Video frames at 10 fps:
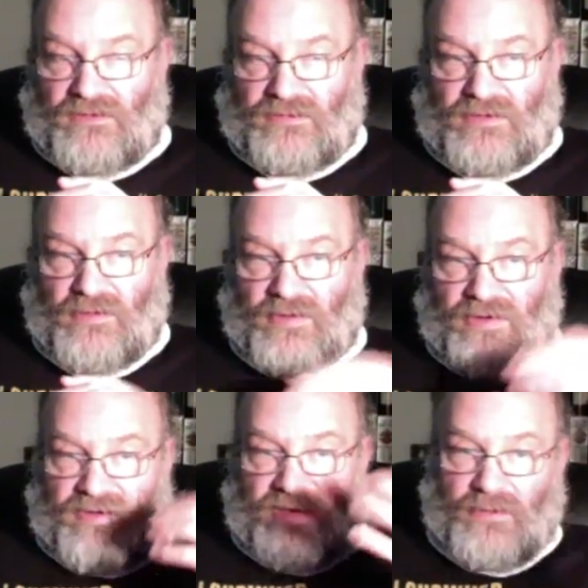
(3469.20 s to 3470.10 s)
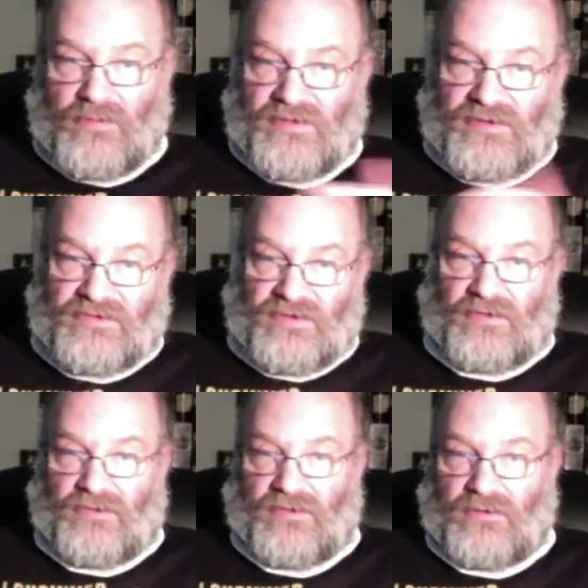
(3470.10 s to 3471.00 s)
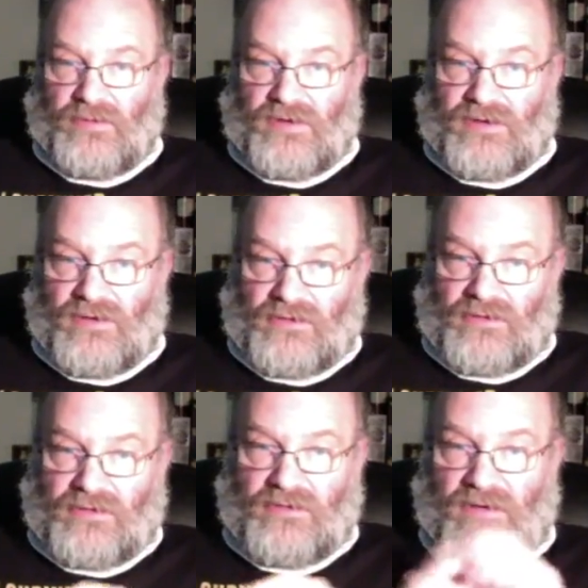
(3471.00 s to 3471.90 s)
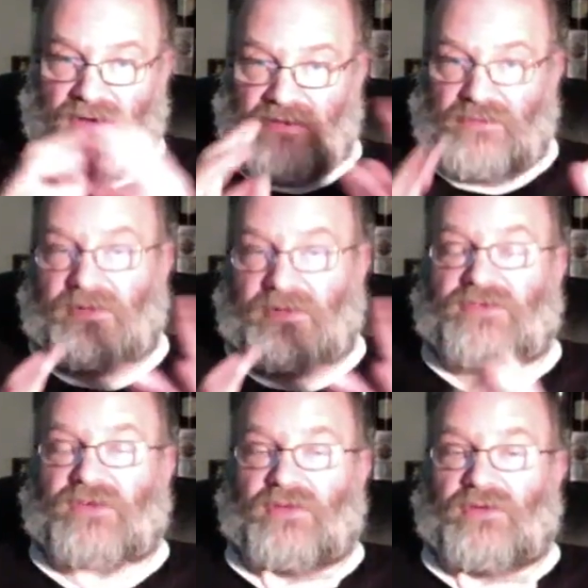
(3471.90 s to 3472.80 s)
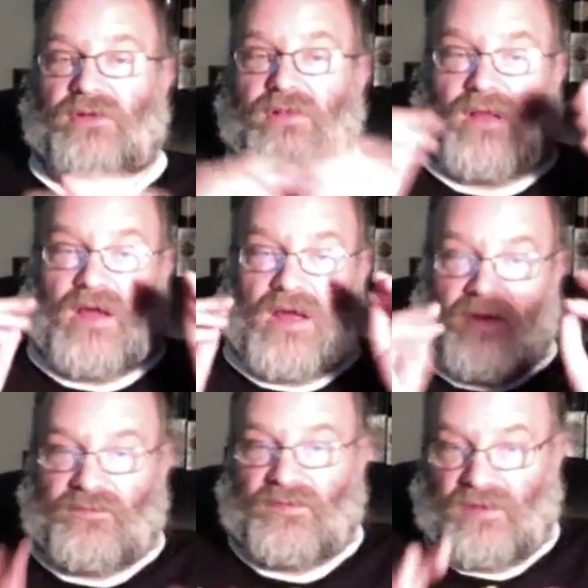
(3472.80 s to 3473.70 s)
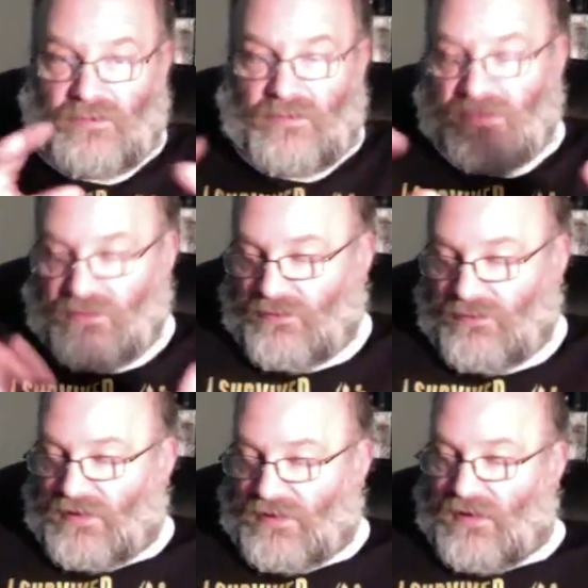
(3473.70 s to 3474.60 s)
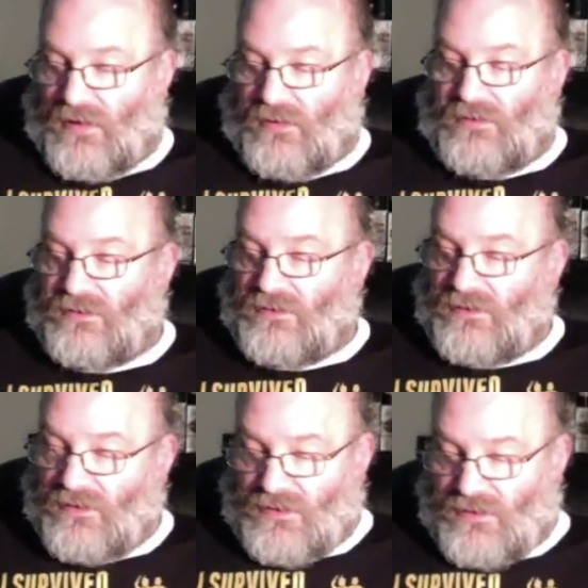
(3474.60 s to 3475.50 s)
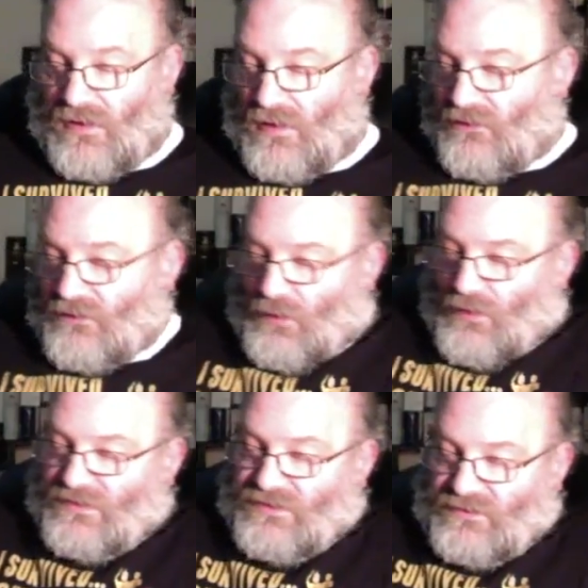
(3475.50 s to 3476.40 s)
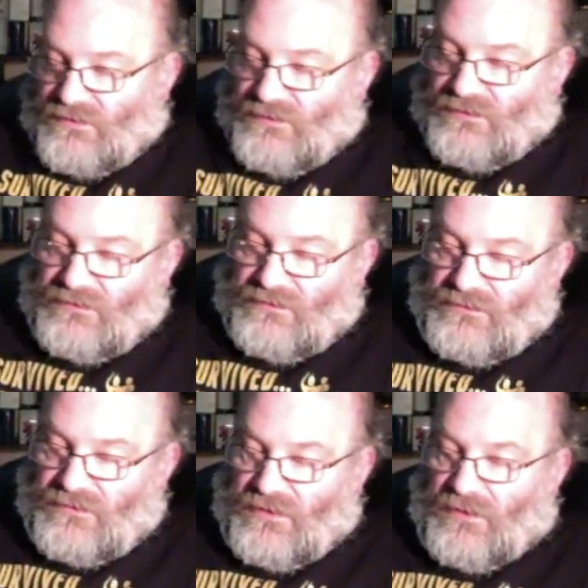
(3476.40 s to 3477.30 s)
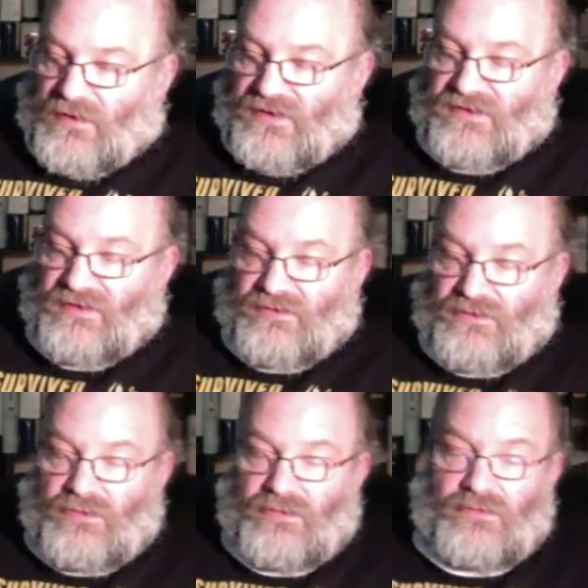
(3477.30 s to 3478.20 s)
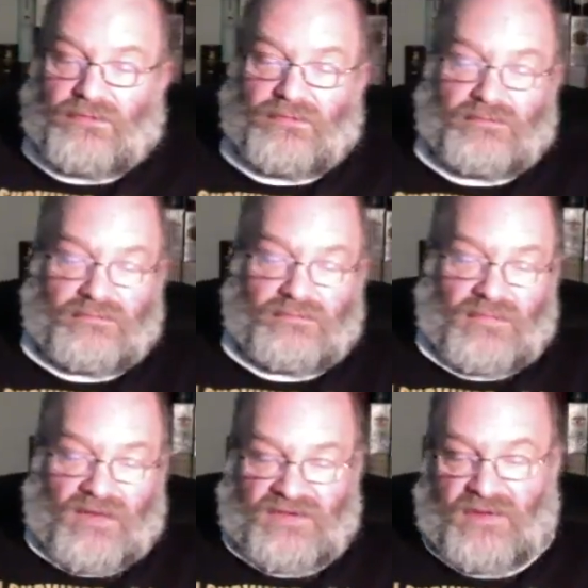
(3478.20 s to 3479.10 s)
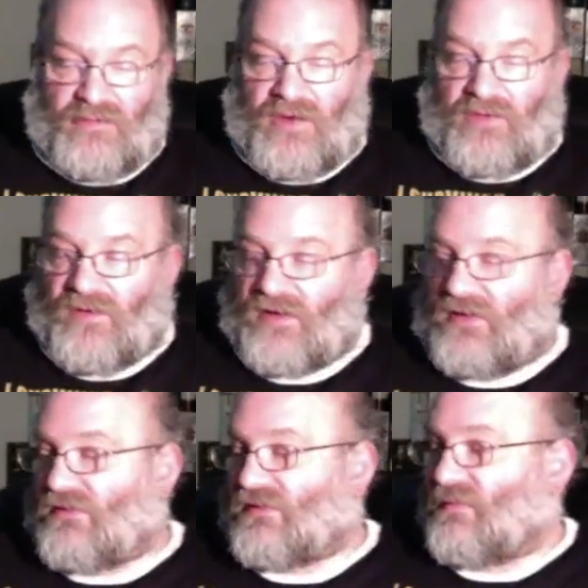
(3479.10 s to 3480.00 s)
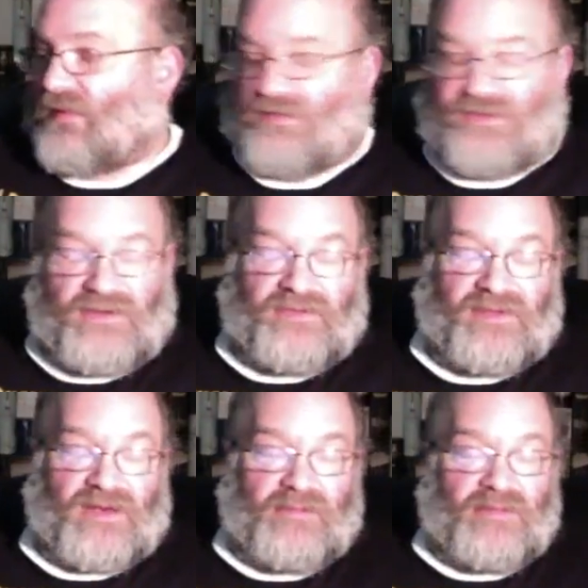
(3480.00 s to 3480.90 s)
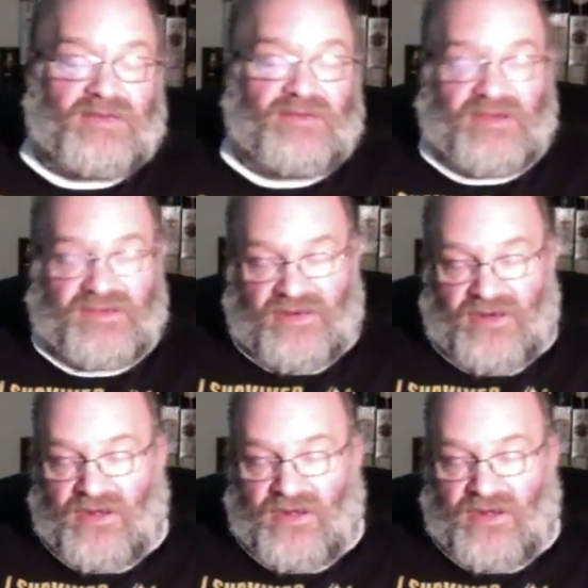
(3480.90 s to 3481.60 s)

communicate with each other and we can connect with each other live like we're doing right now. And of course, you know, I still make videos about stuff that I'm interested